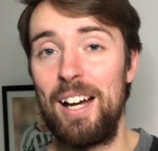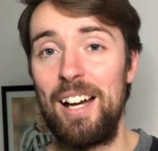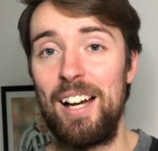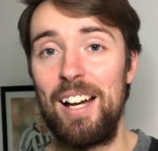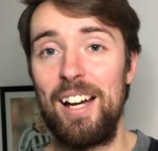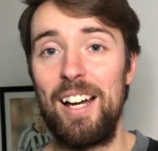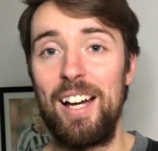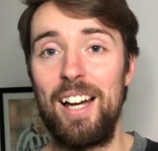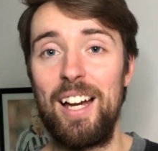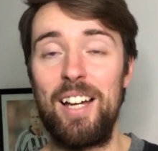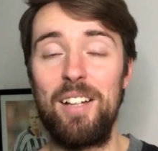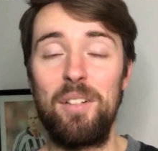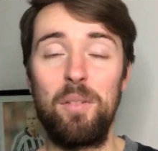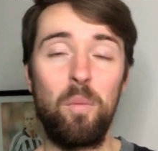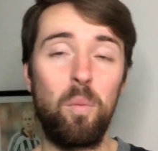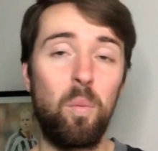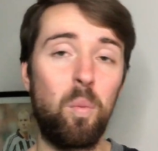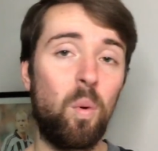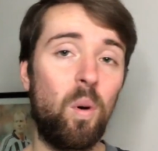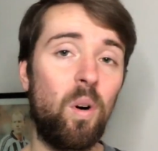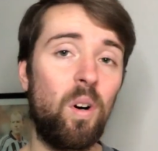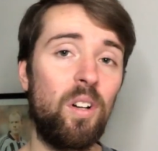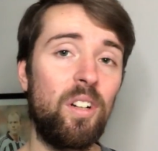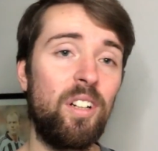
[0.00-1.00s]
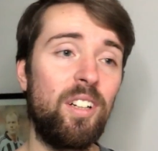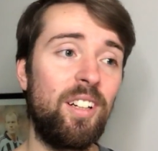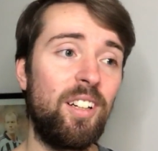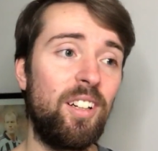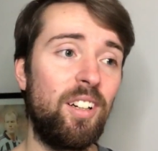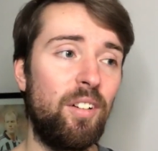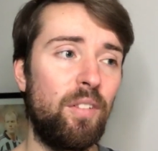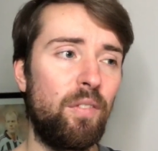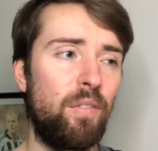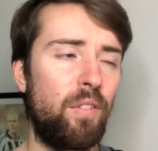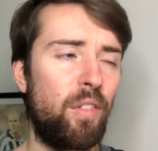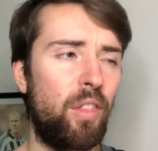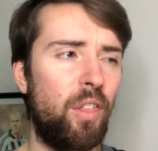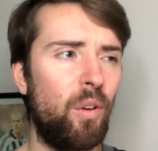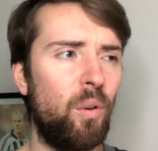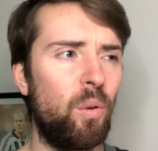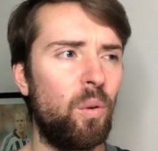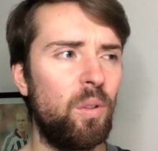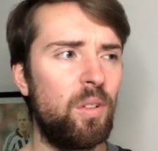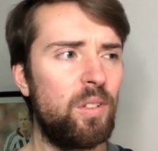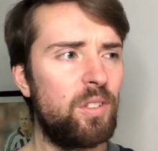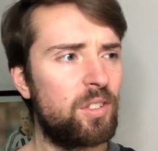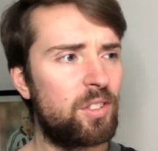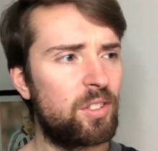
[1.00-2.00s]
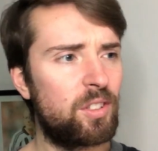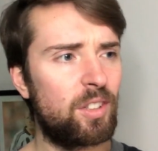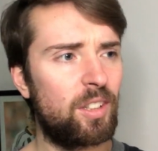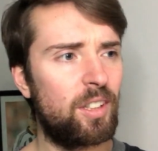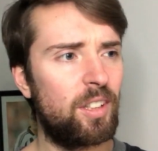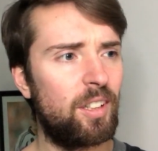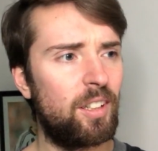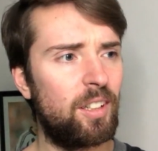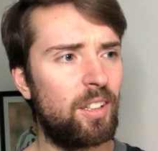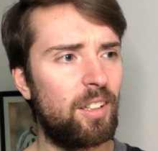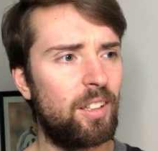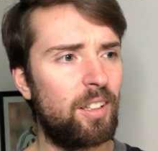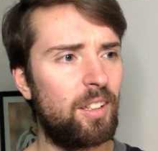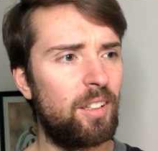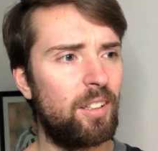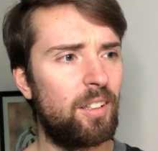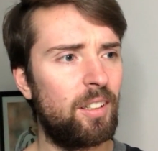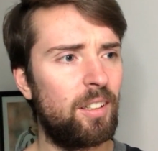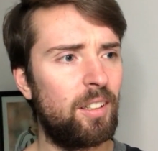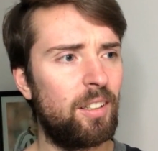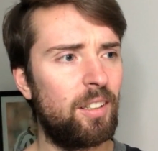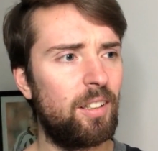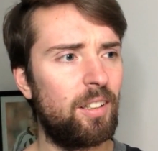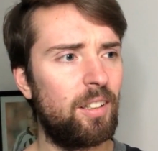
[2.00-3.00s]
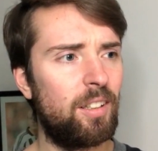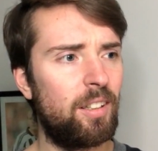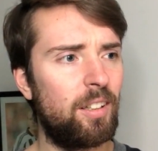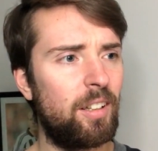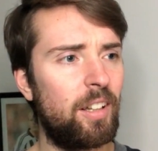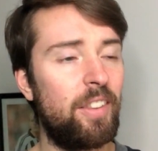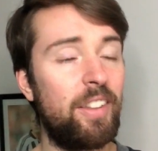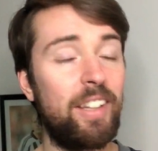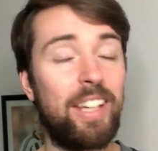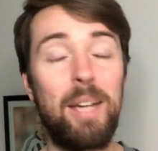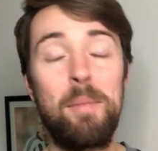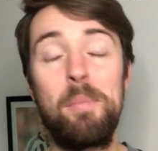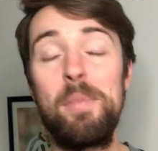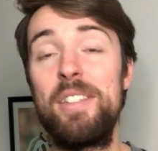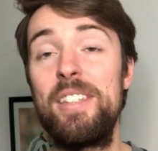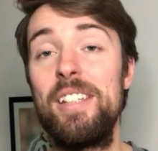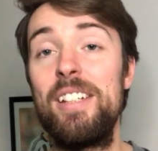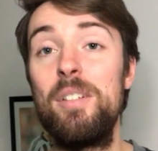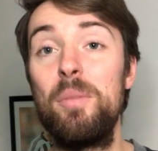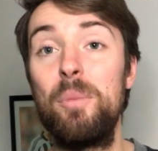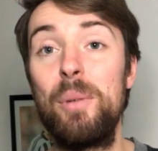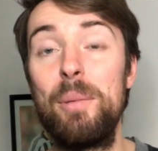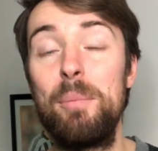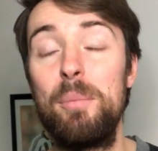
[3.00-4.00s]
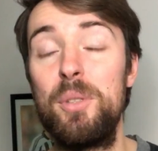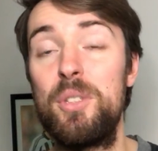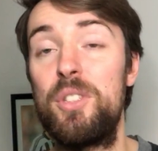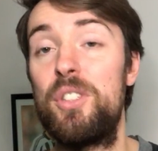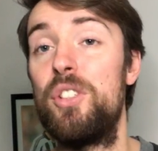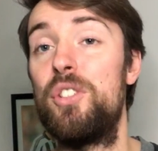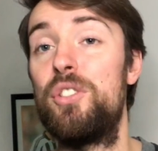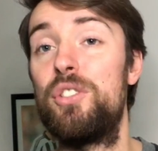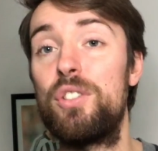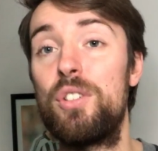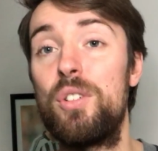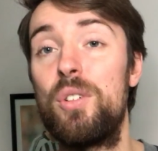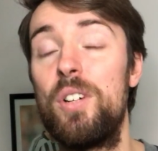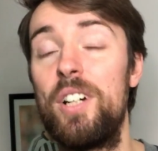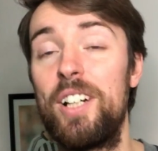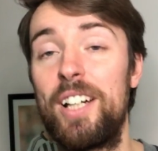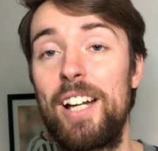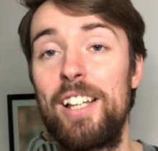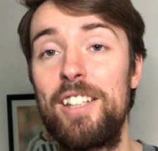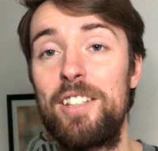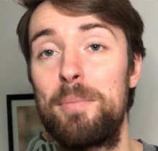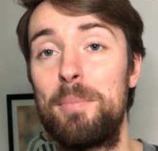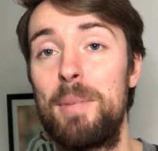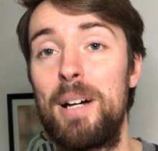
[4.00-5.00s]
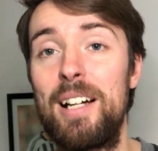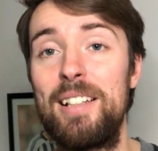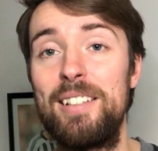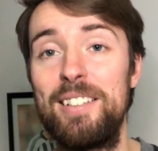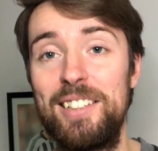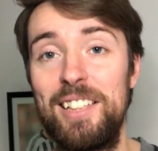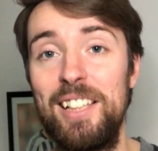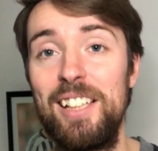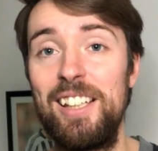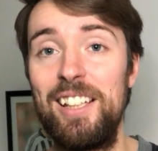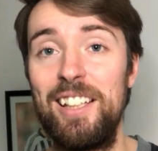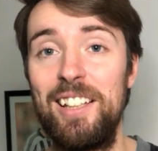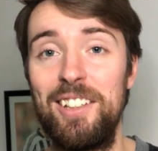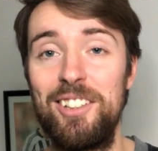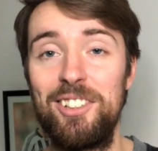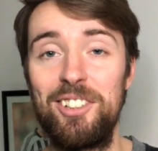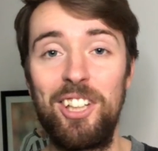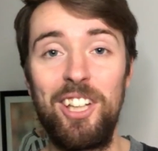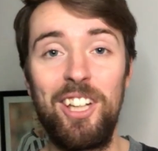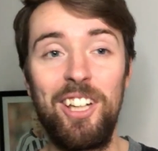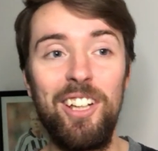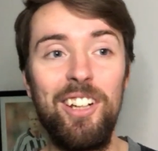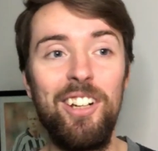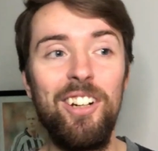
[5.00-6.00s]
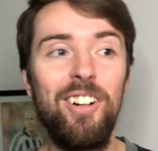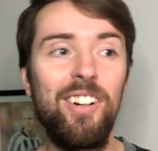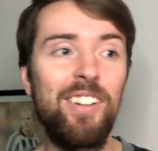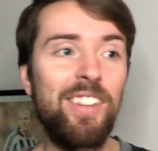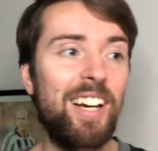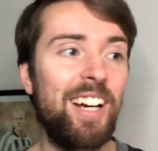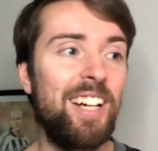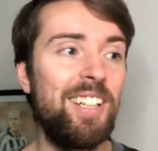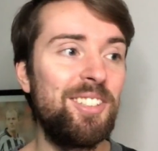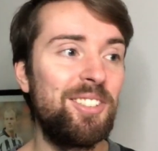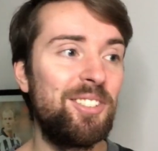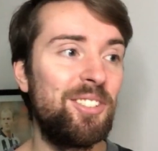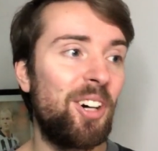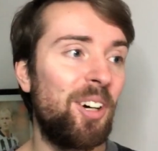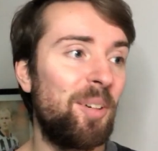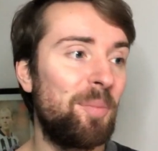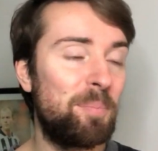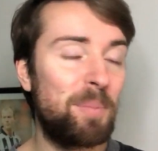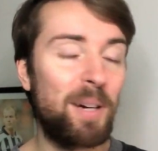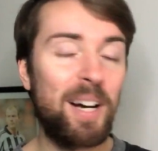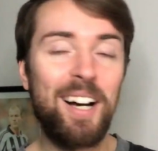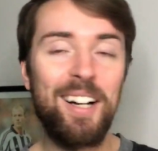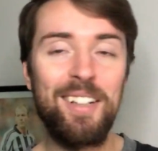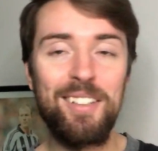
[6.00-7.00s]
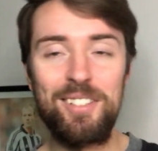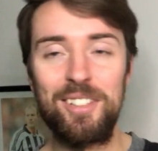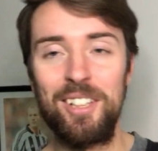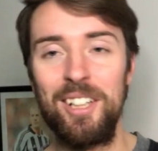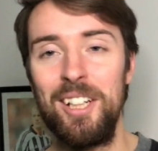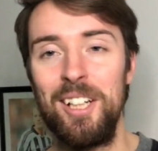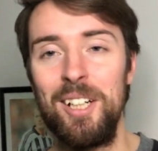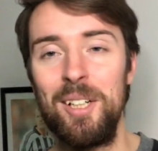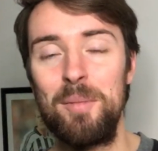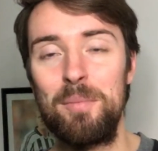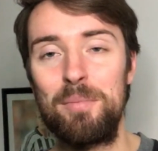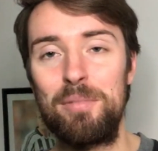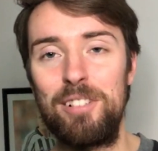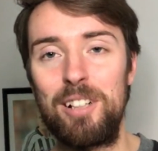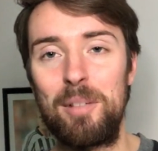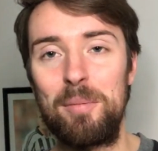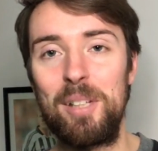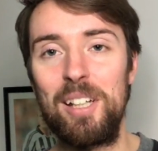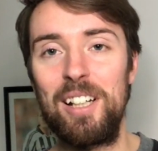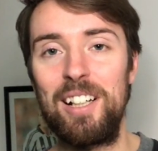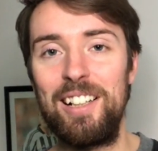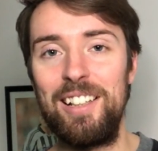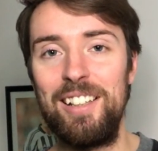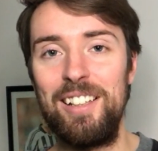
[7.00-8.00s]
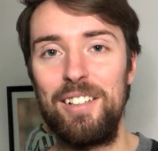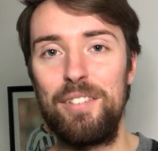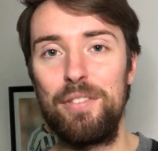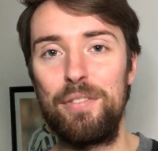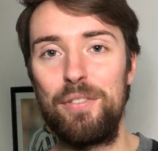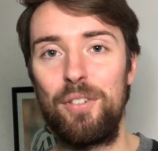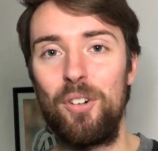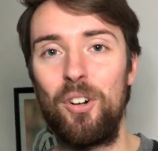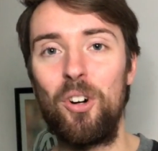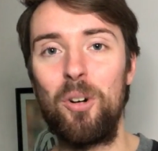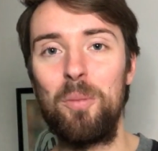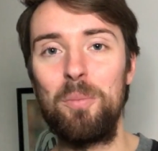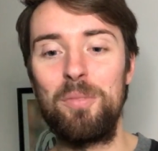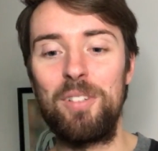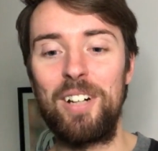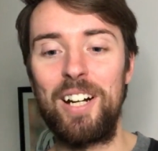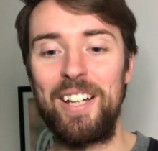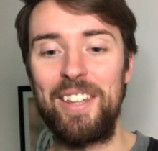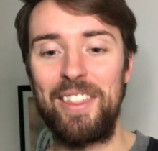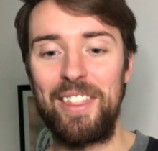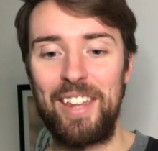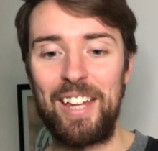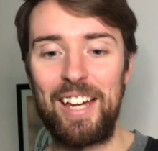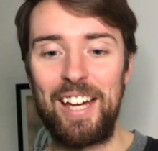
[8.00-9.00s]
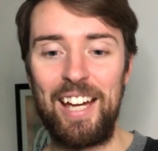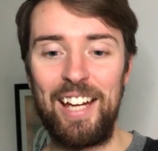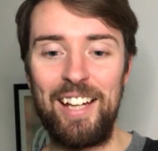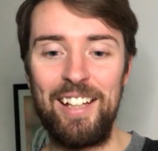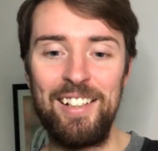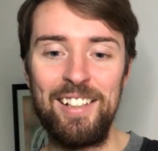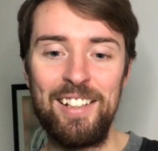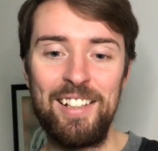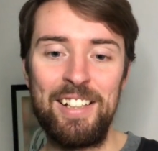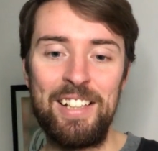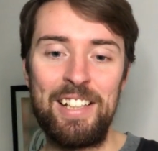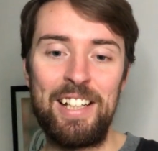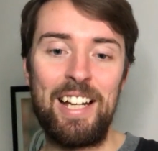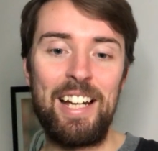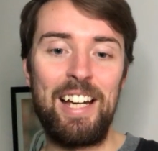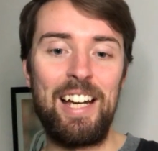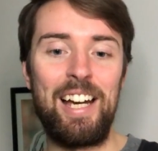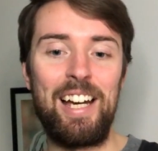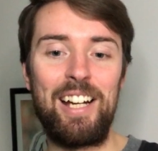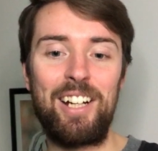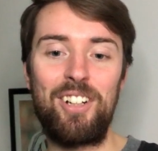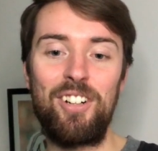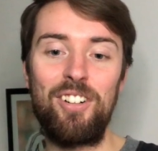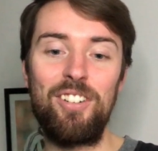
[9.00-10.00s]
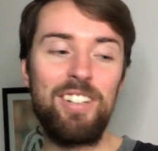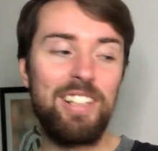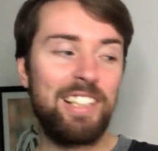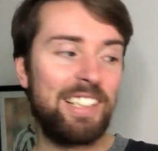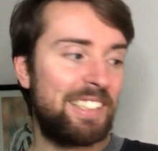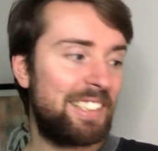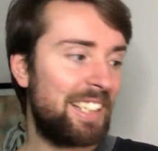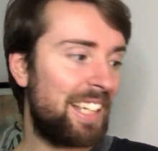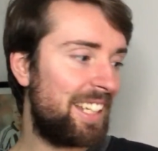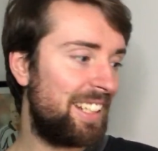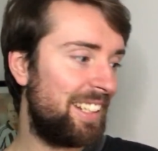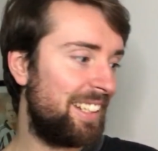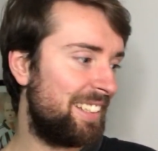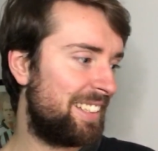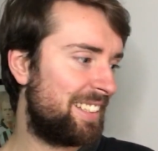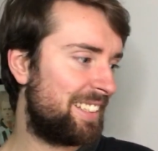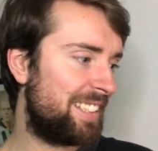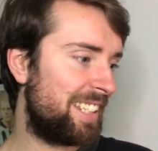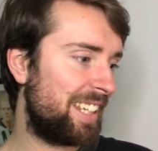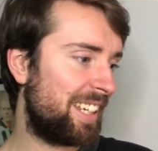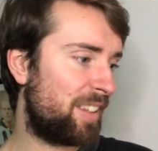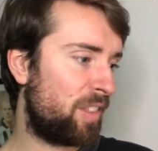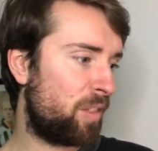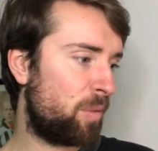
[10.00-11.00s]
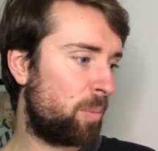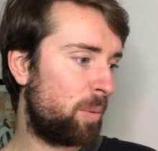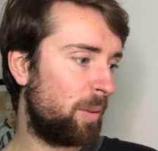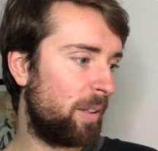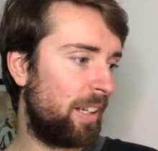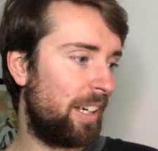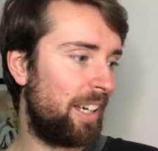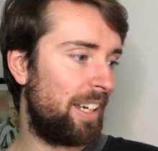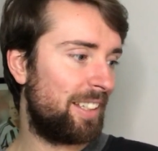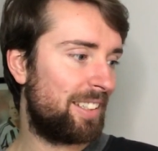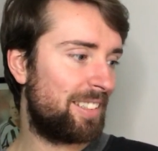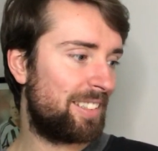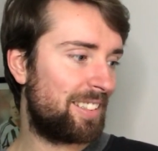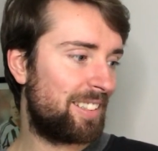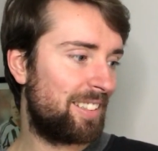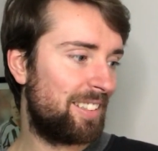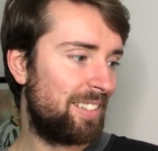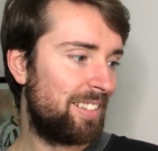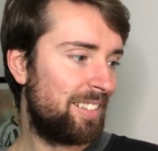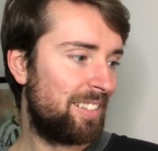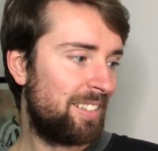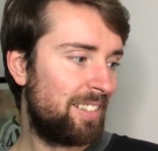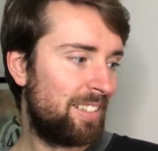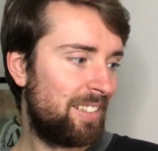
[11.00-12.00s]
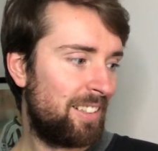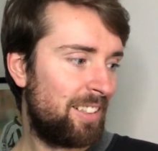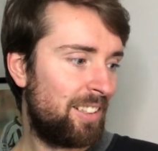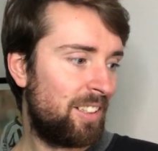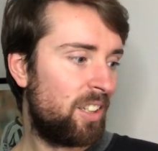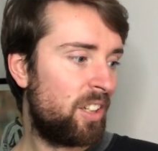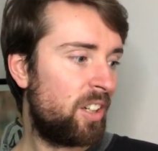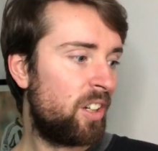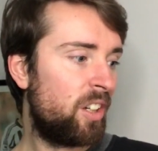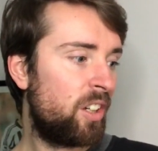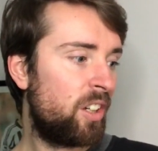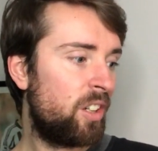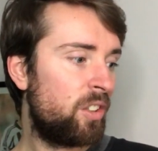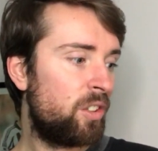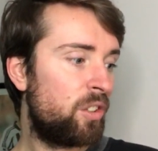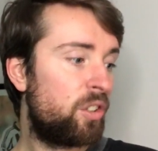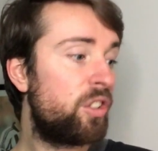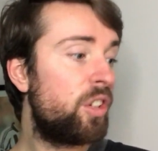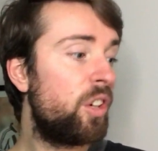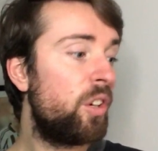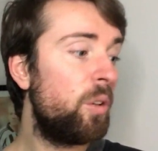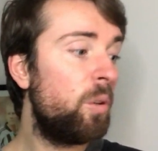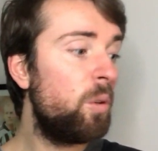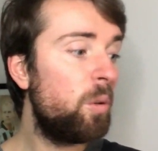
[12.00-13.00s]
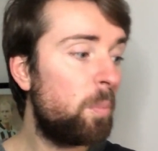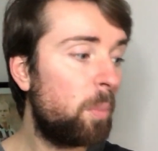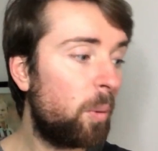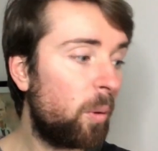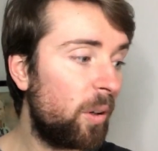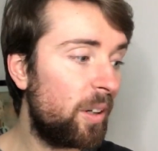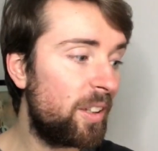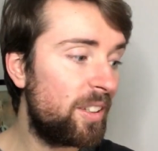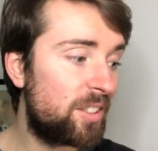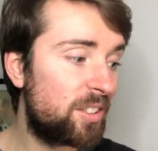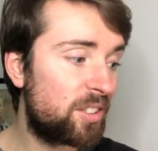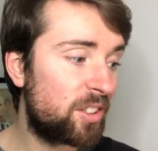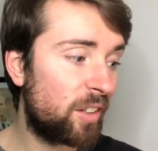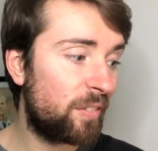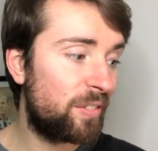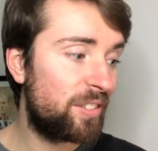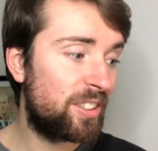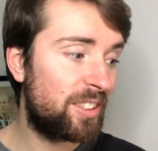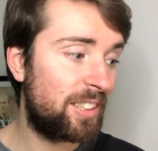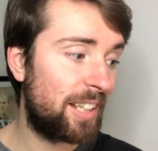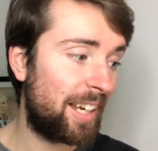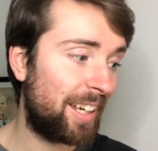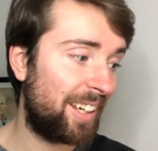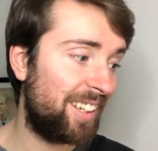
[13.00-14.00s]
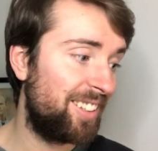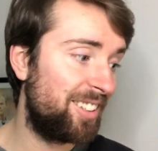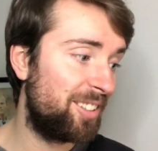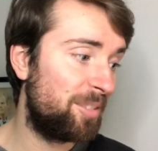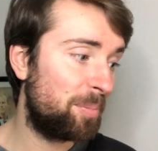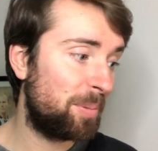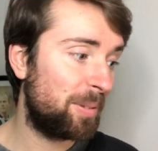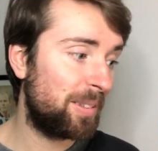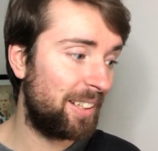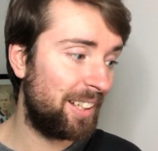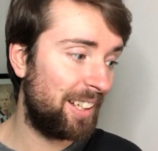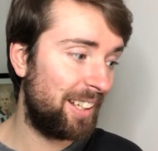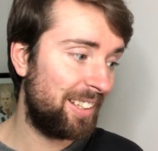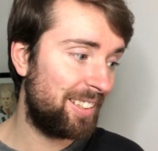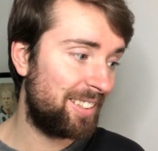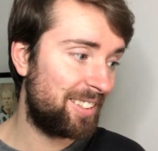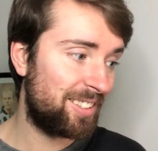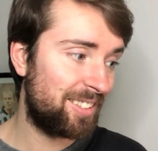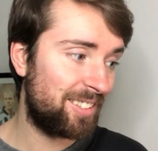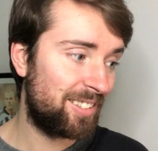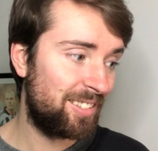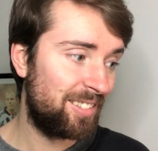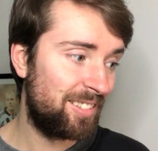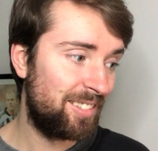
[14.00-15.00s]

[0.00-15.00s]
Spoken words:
And one of those, and the game they didn't win was the draw against Man City. So, you know, that is not bad Premier League form right there. Currently sitting in 6th place. 2 points off 2nd place.